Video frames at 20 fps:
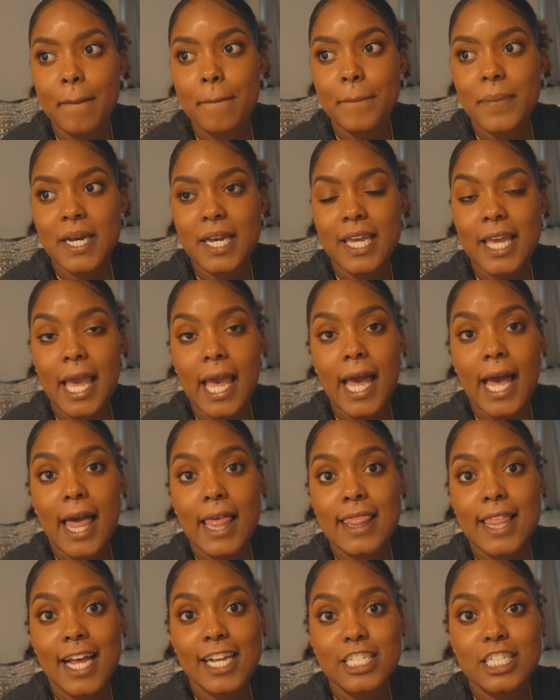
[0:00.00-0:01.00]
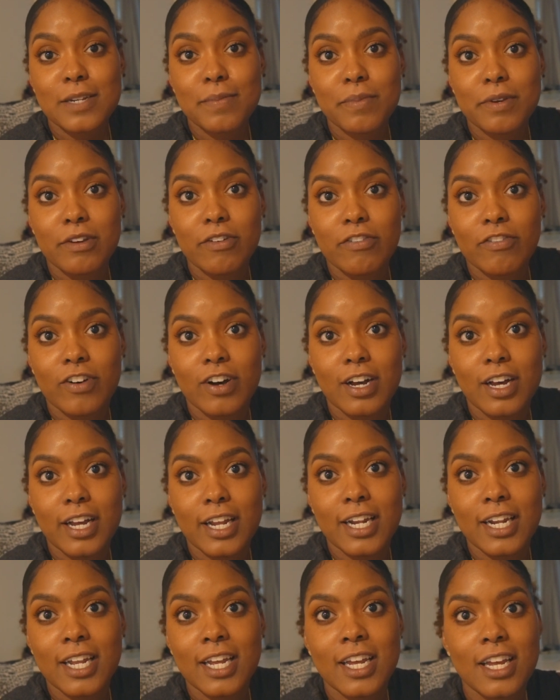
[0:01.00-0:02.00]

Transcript: But yeah, that should be fun.